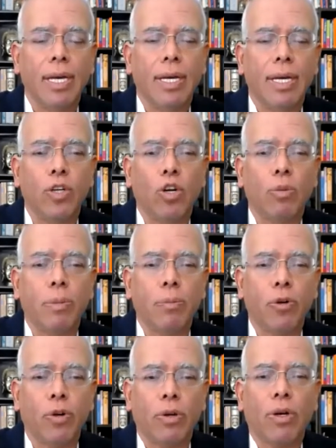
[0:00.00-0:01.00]
reopen
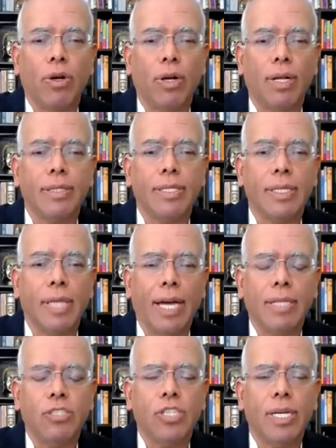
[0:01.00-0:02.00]
protocols and
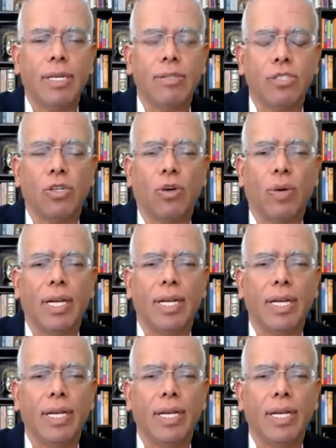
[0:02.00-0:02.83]
hygiene and so on.